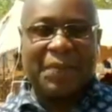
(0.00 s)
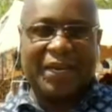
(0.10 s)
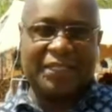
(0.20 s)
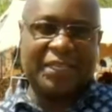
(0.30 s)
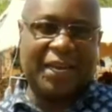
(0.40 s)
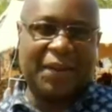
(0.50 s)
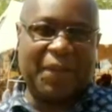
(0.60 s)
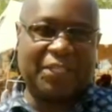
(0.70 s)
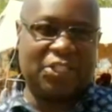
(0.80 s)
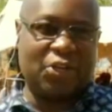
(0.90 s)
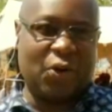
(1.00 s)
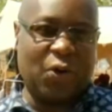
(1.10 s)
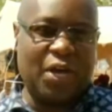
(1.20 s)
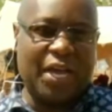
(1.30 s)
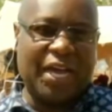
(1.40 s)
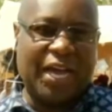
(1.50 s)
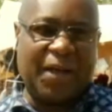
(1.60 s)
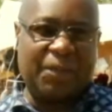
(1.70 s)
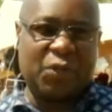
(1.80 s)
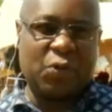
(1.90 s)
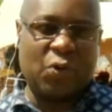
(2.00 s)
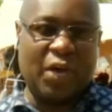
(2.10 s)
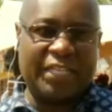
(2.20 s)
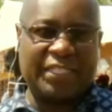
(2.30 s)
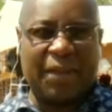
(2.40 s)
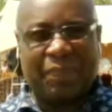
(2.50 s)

Malesela Mashilo, um, who has